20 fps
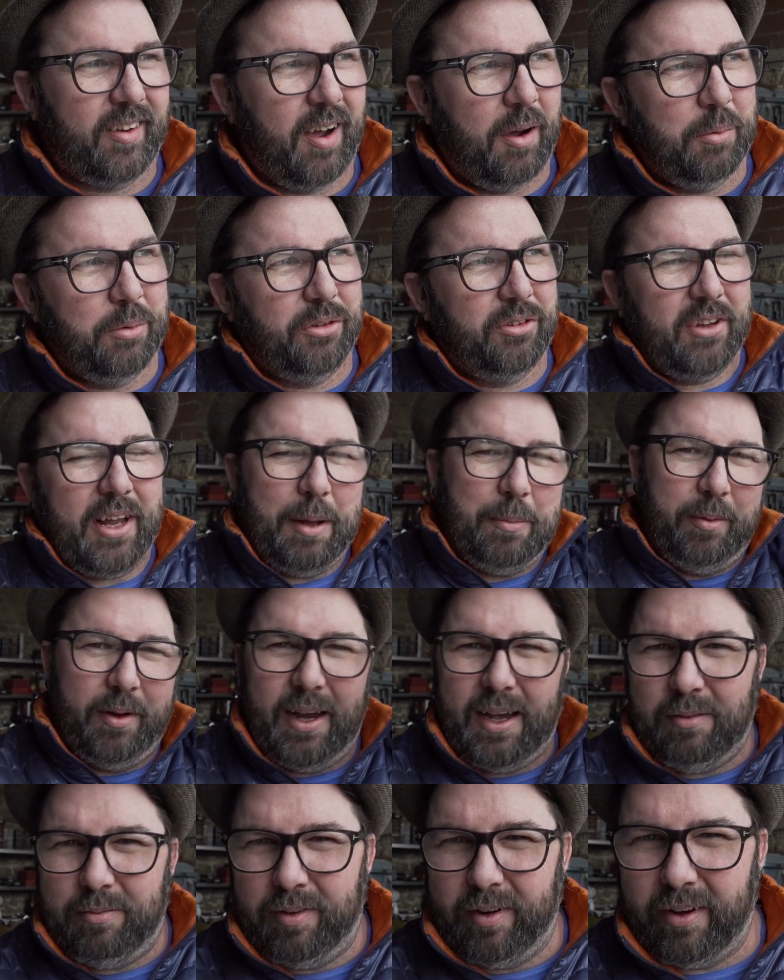I was slapping
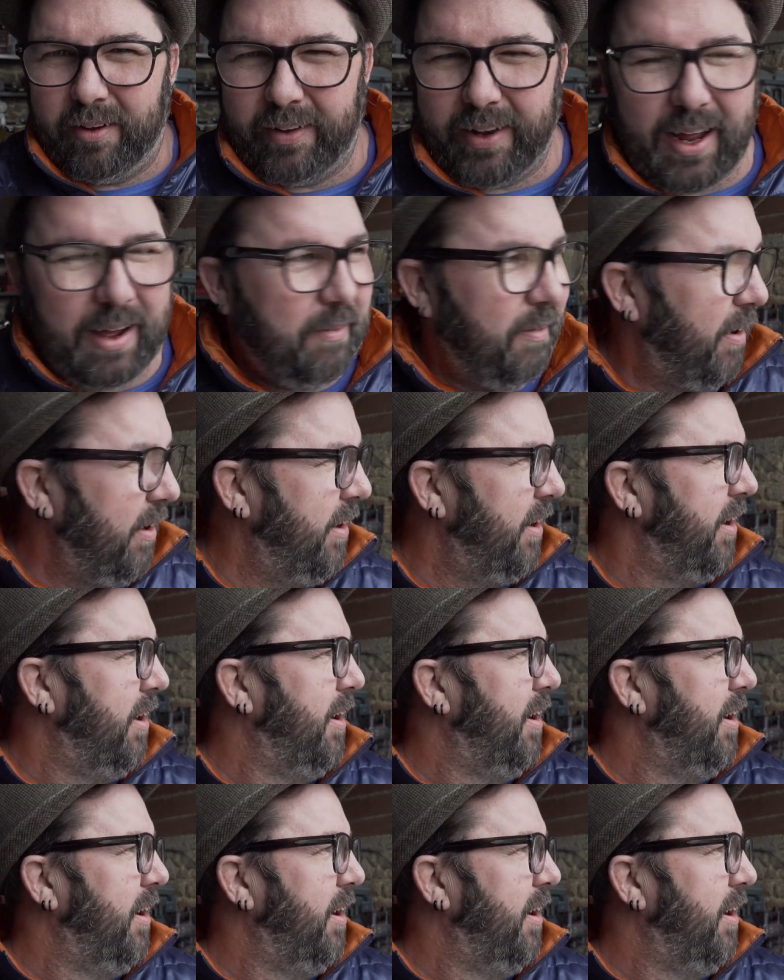anything on that one,